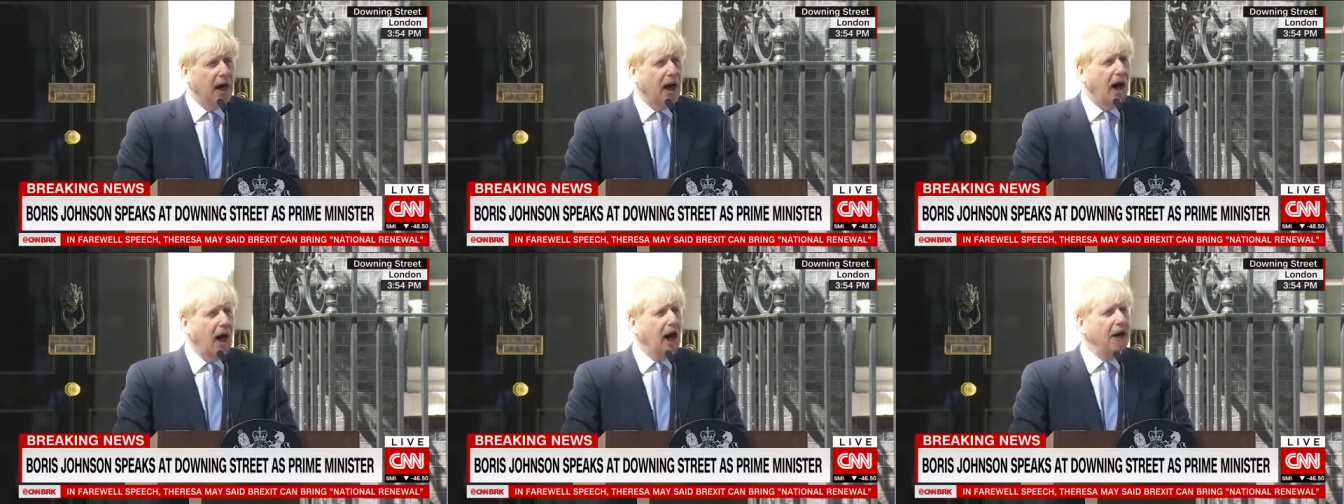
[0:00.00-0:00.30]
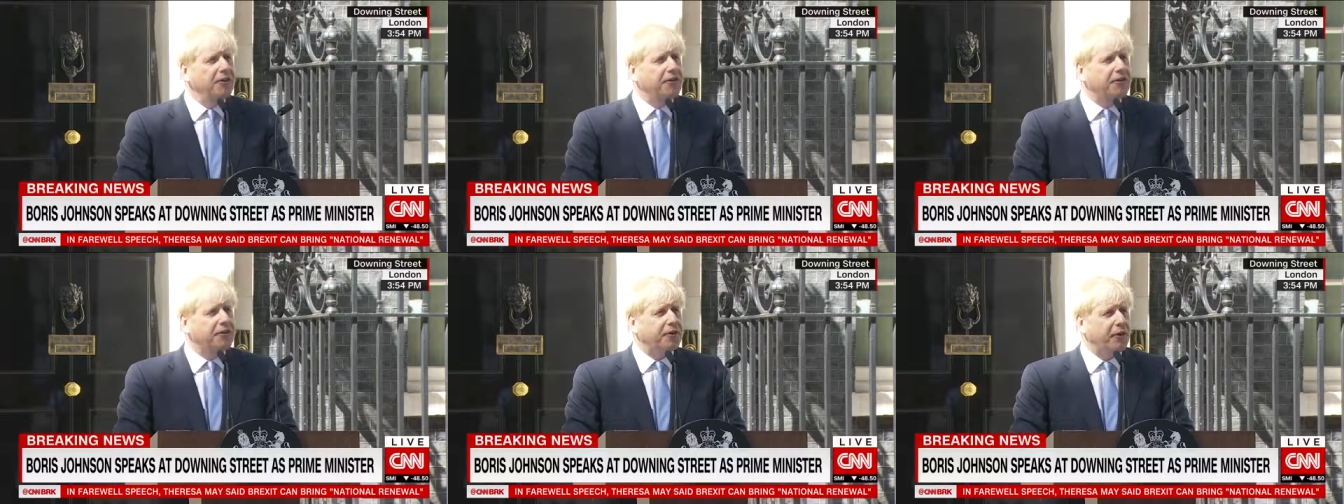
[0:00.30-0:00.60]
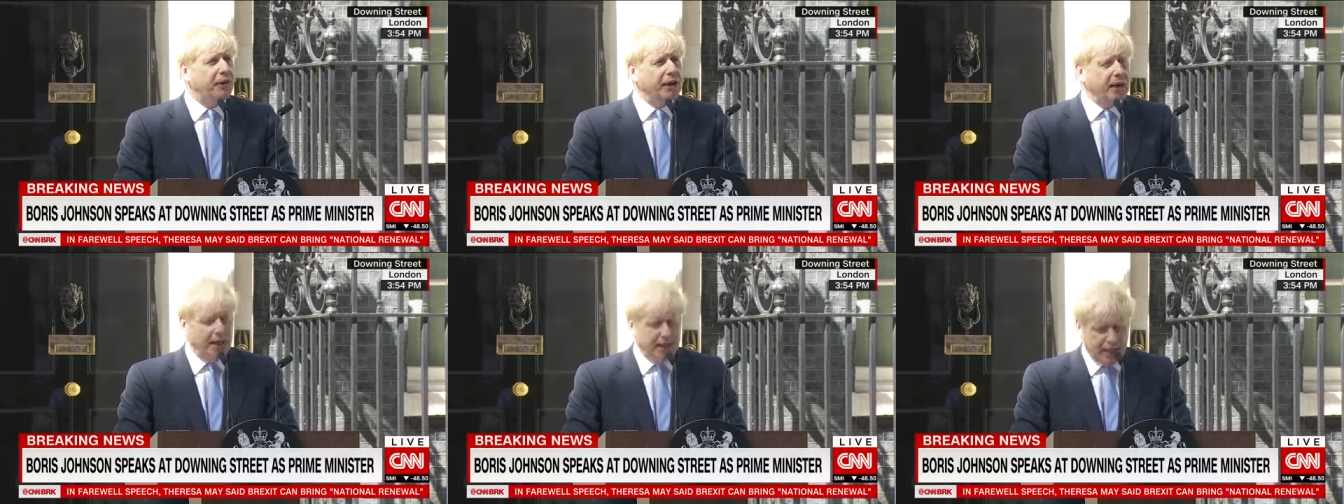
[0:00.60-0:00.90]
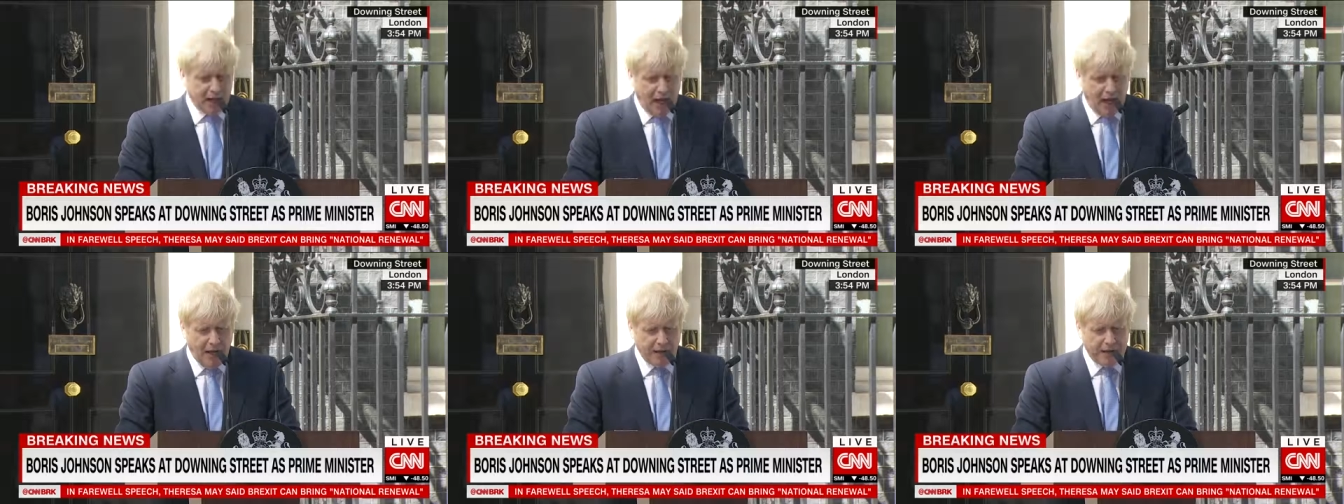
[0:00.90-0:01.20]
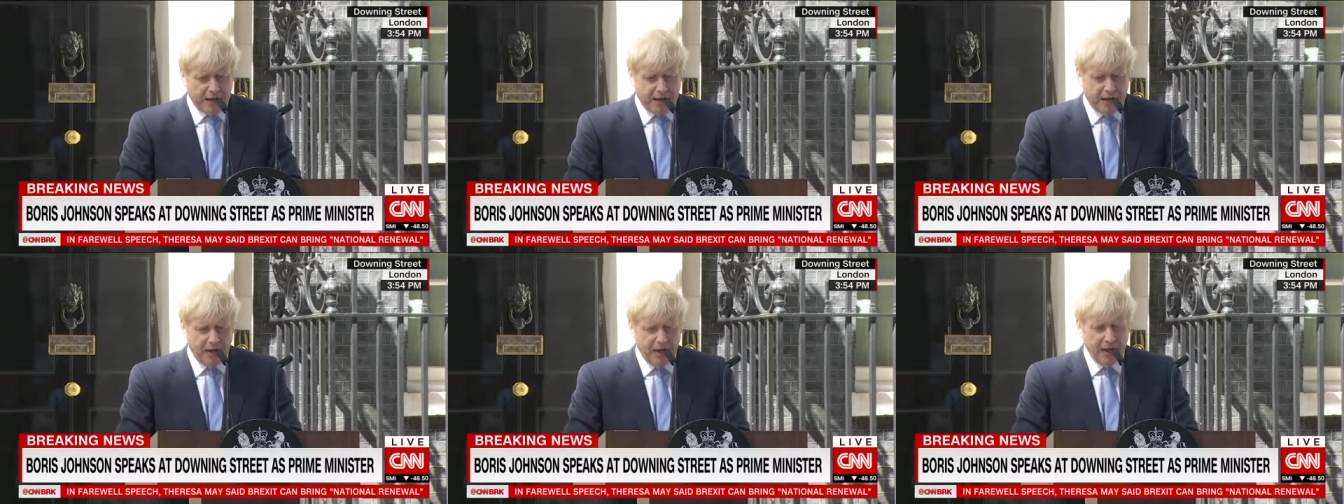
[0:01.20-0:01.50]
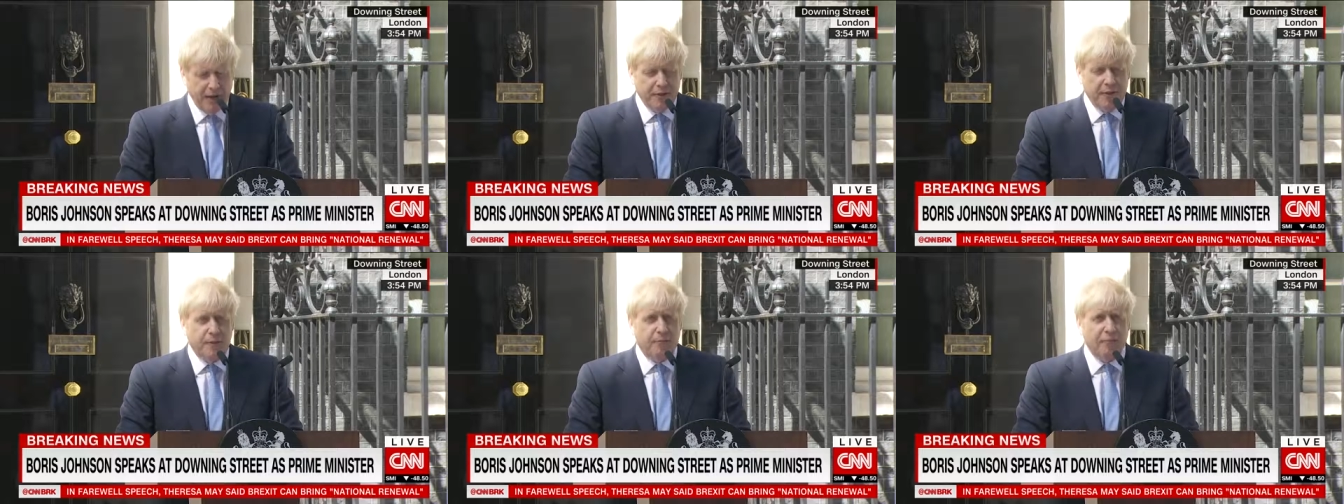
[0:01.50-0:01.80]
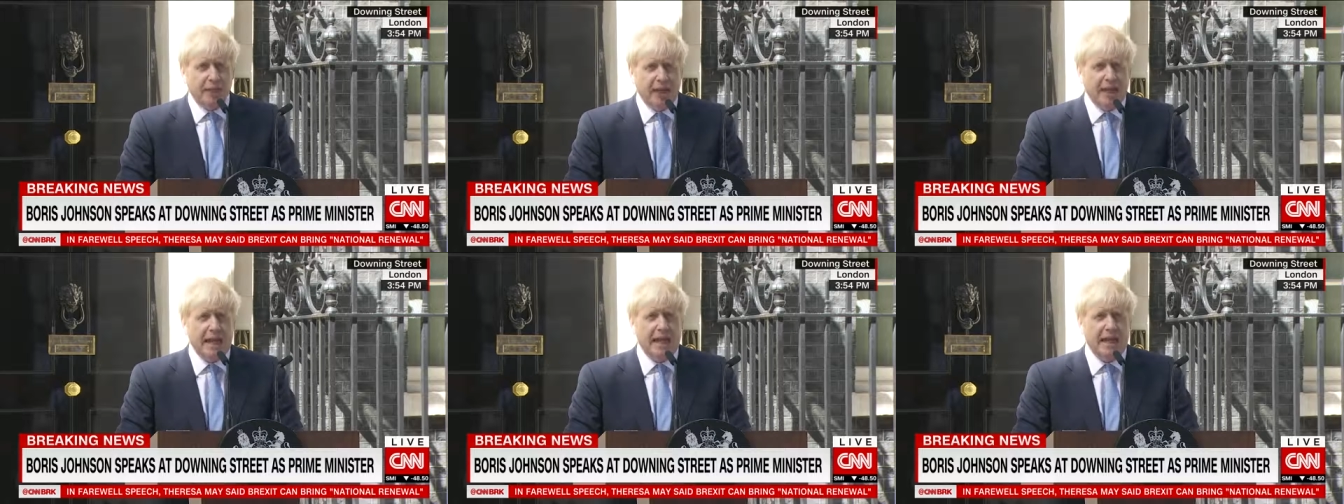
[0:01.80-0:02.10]
answering at last the
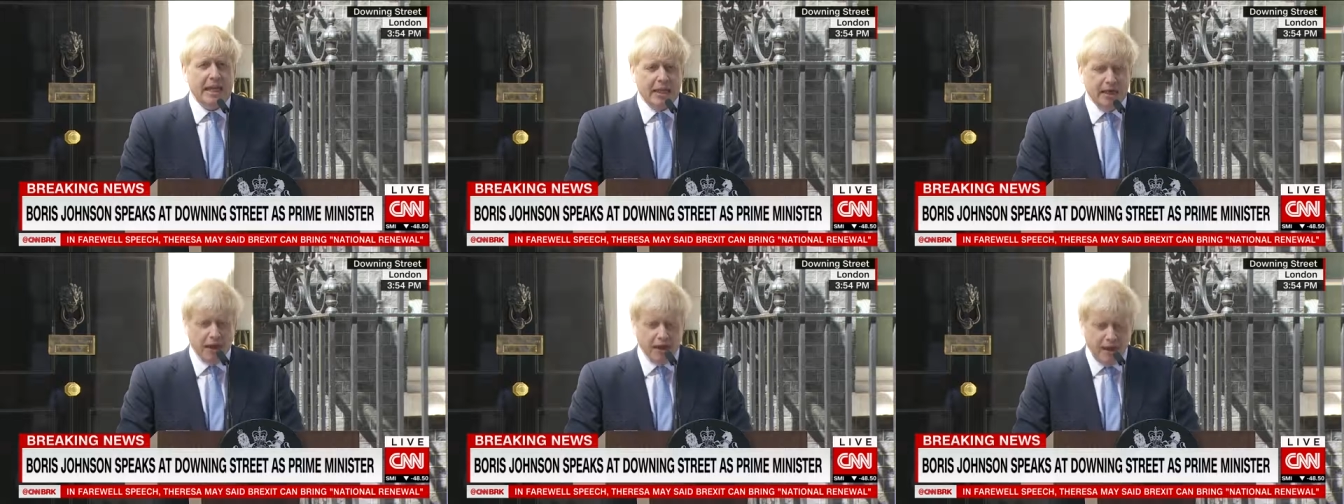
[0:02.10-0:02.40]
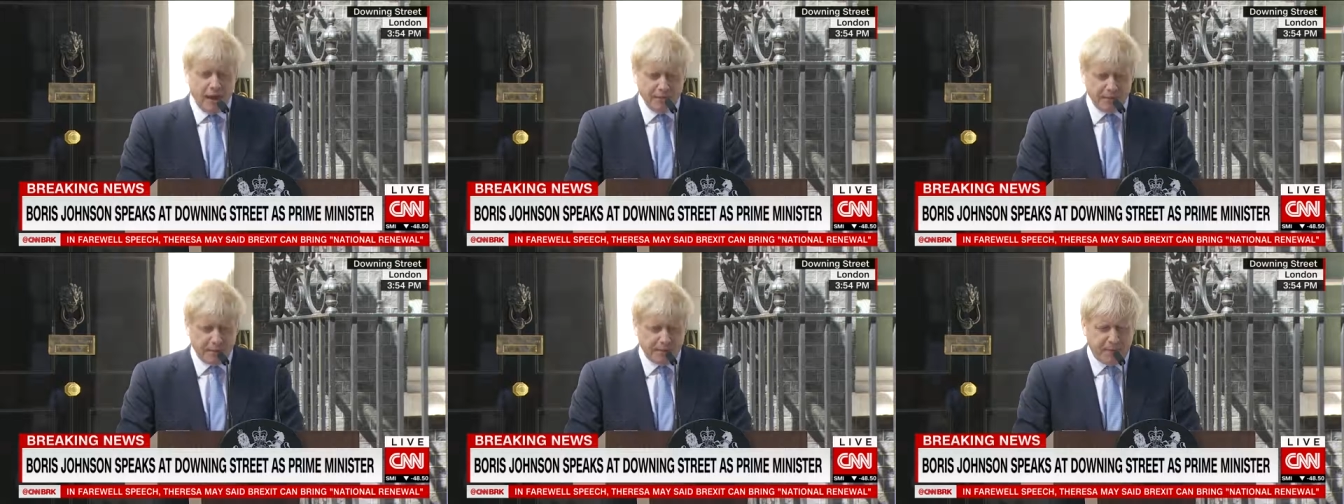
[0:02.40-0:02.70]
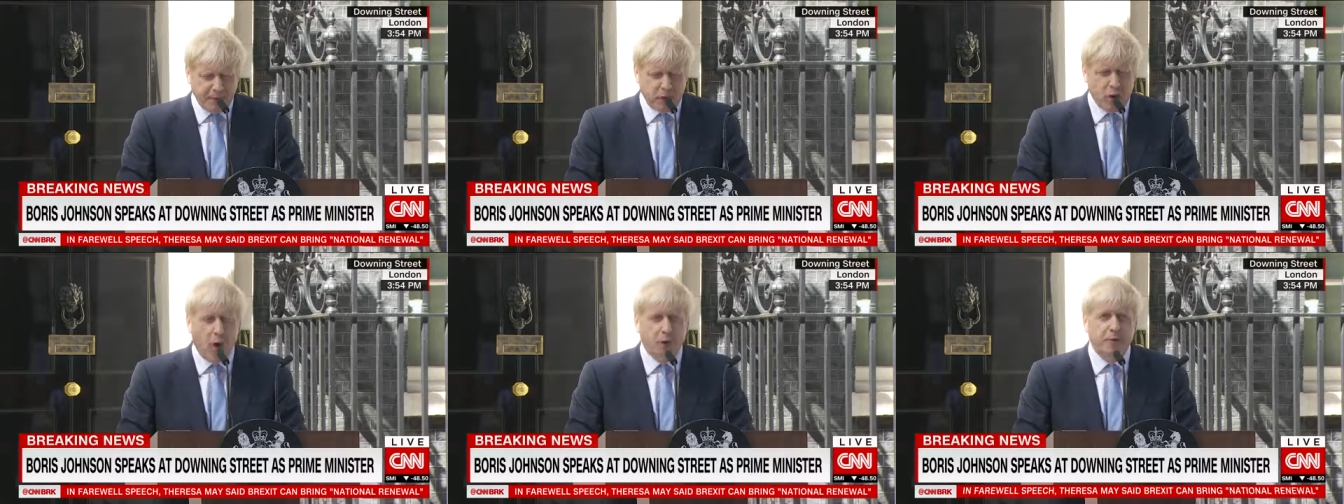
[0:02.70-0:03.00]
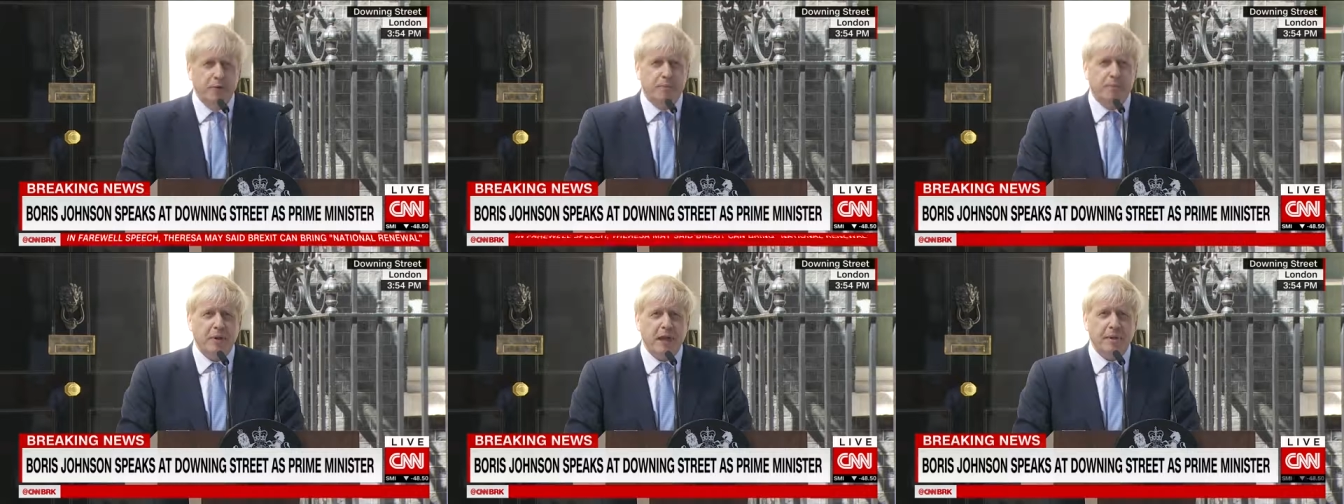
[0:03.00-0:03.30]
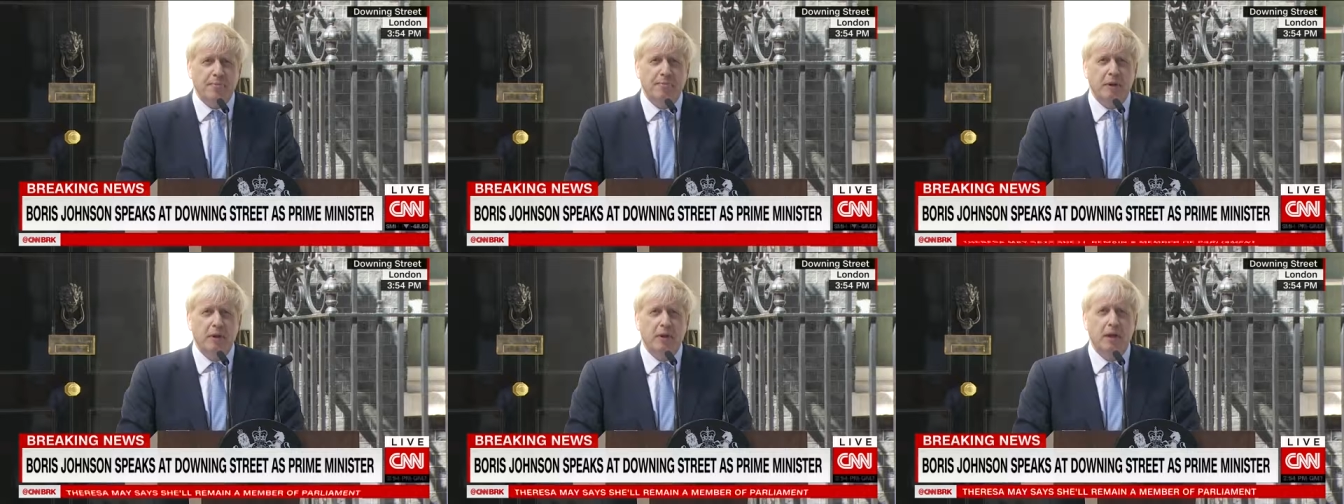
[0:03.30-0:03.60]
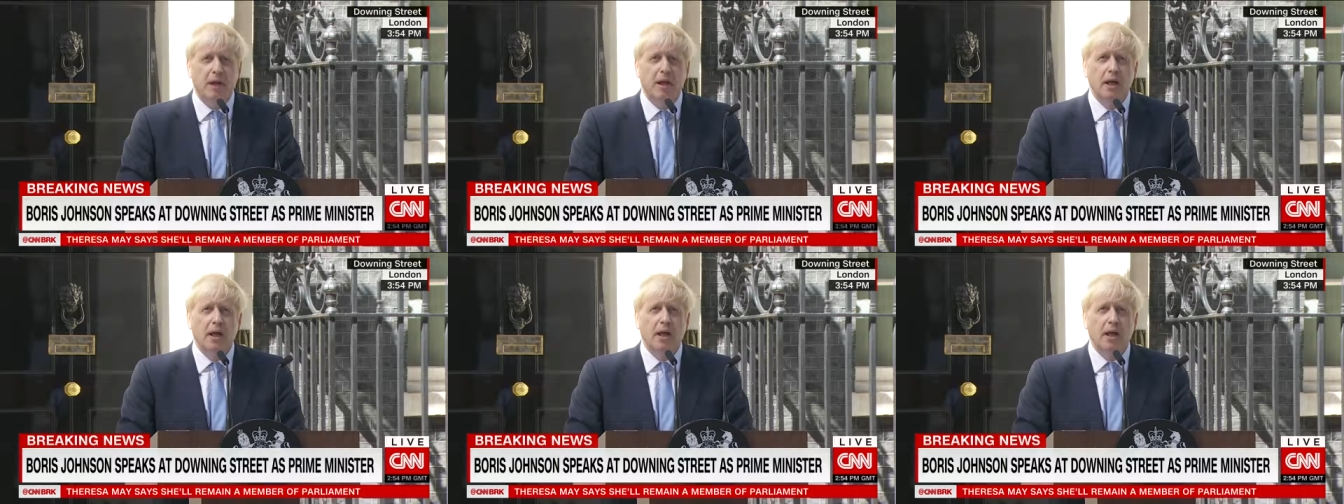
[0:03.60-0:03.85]
plea of the forgotten people